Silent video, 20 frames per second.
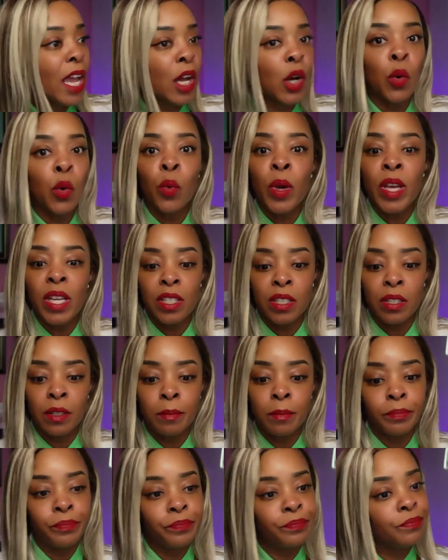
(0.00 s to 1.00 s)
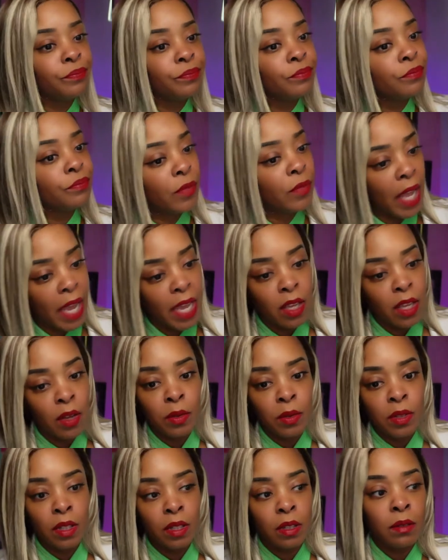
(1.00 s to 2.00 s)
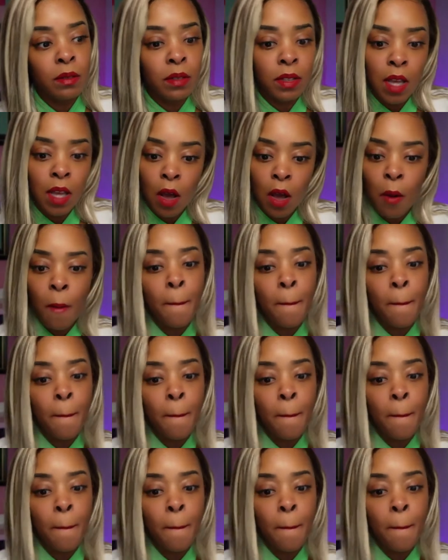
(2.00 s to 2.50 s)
Carisha. They using it. So